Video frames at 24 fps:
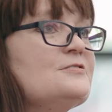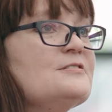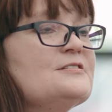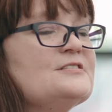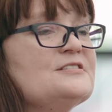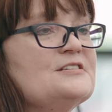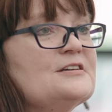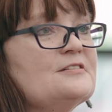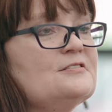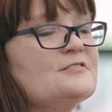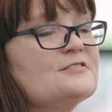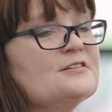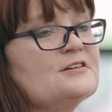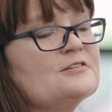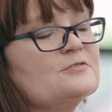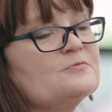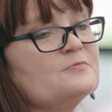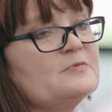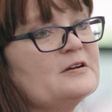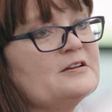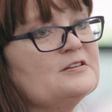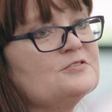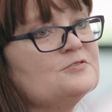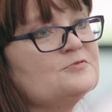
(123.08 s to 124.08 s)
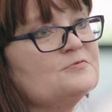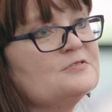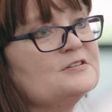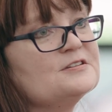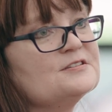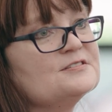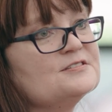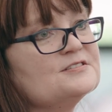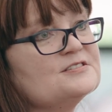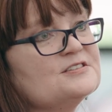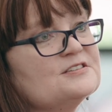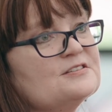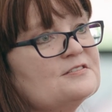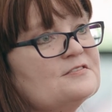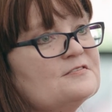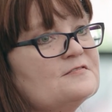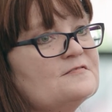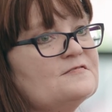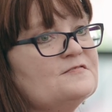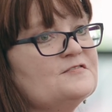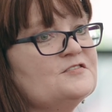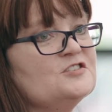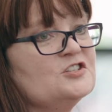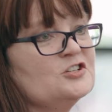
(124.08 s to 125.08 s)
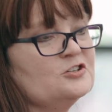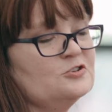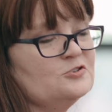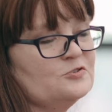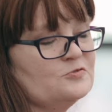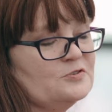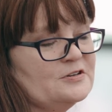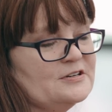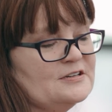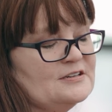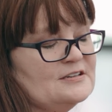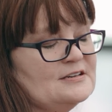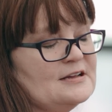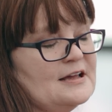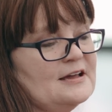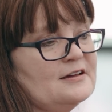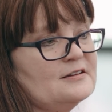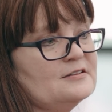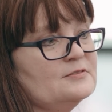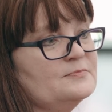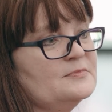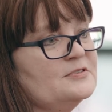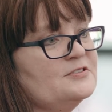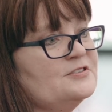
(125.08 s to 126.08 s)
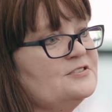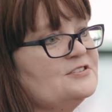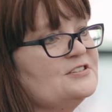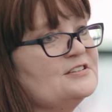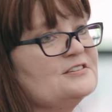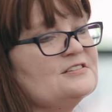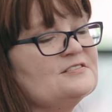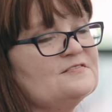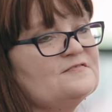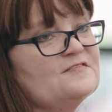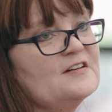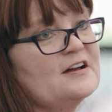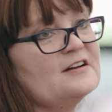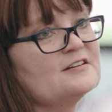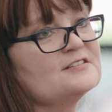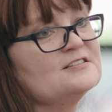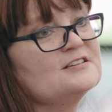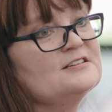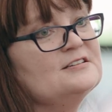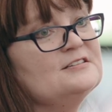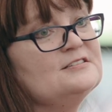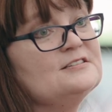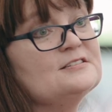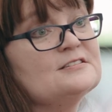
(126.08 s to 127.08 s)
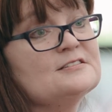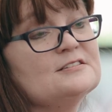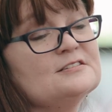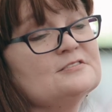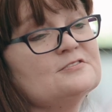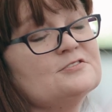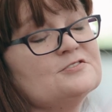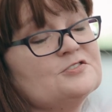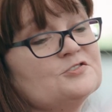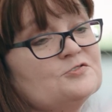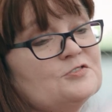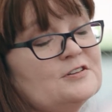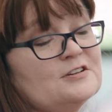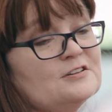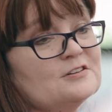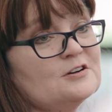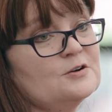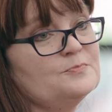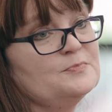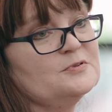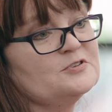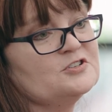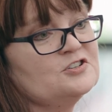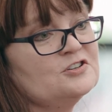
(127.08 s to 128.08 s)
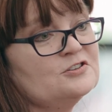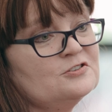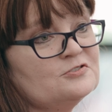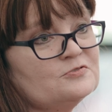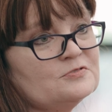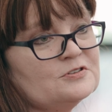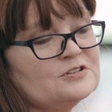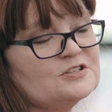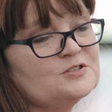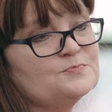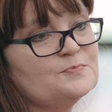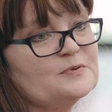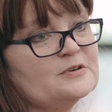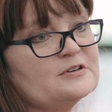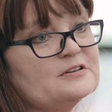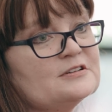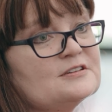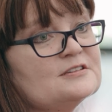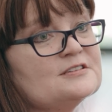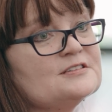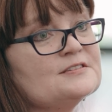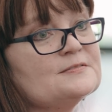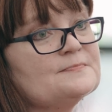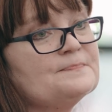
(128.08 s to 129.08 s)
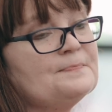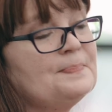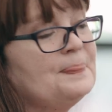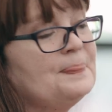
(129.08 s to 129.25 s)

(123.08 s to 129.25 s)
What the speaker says: and delicate renderings of children and animals, and in fact he did illustrate a couple children's books.